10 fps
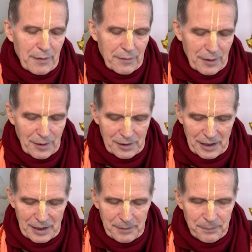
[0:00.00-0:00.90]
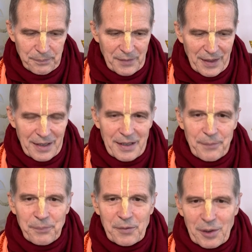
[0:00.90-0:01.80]
of Godhead.
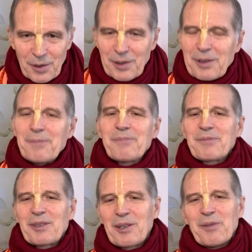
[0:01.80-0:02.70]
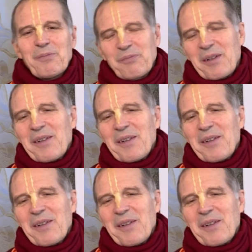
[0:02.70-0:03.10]
Good, so